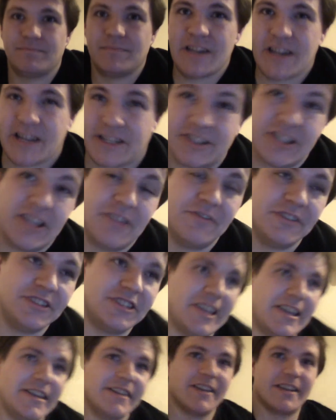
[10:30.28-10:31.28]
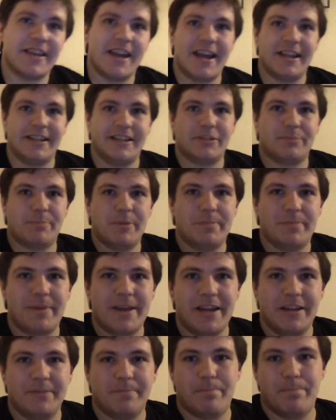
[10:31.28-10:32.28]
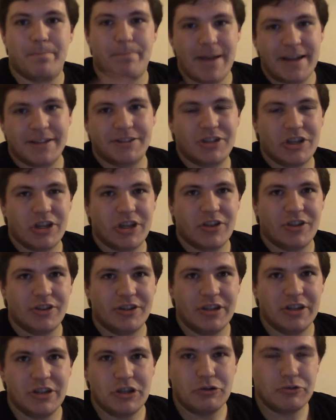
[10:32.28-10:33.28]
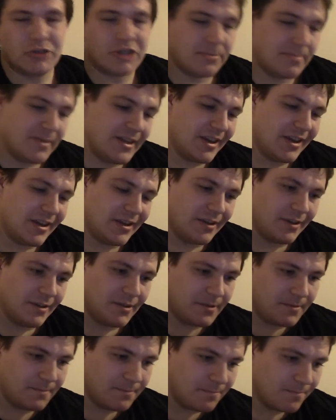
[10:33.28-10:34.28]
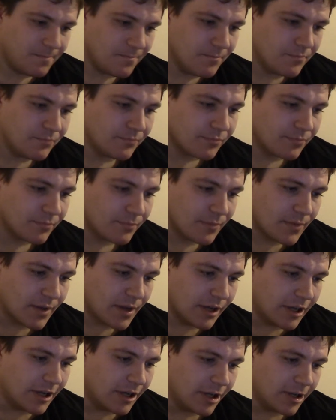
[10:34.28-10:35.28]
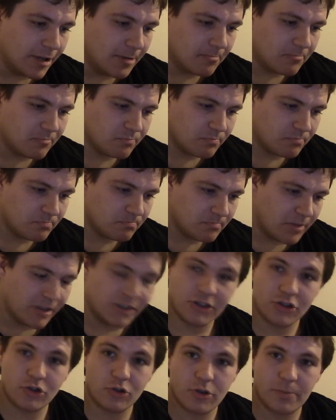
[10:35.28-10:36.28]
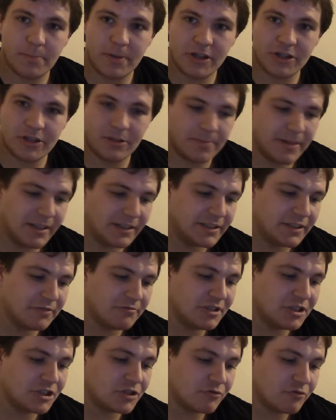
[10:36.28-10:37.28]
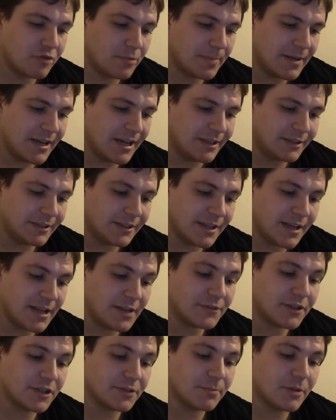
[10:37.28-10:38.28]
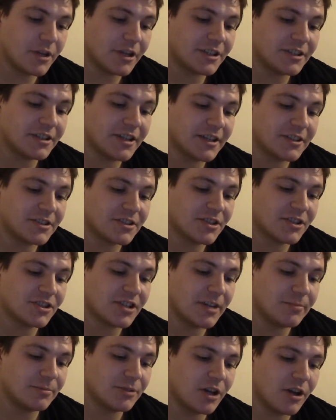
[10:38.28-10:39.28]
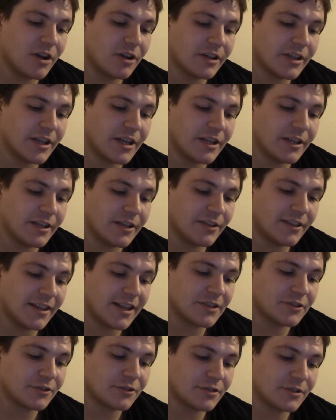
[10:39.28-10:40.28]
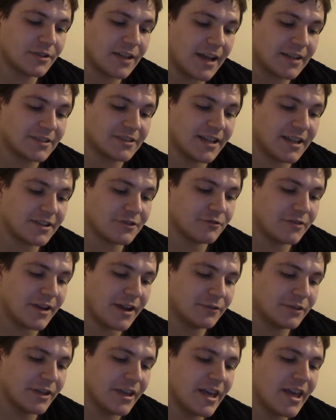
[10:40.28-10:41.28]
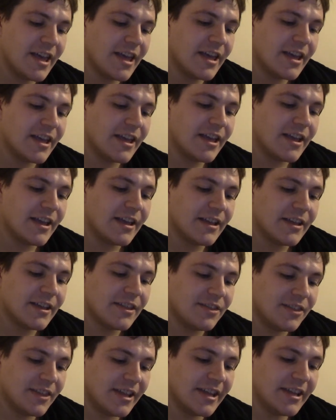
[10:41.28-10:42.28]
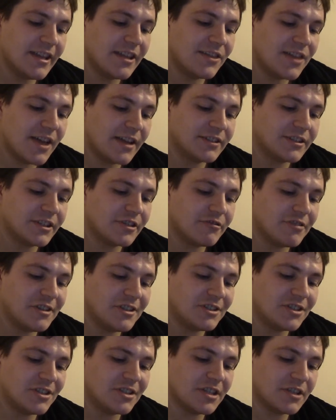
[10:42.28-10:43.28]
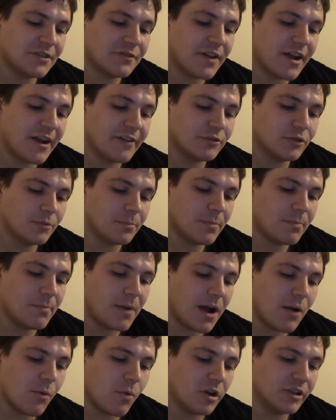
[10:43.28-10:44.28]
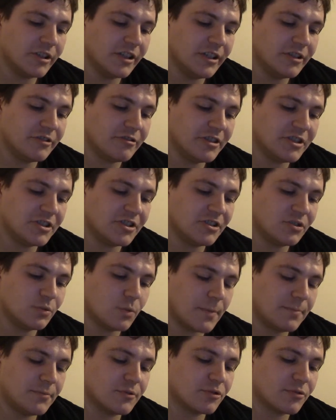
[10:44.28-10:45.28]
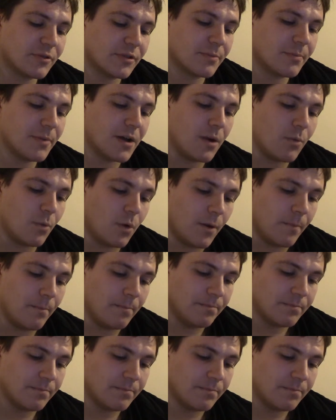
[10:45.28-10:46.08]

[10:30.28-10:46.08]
it's give and take again. It's been made better than it used to be. And his other personal ability: rinse and repeat. If this merc attacks the same target as last round, he then decreases his firing number by 1, increases his weapon strength by 1.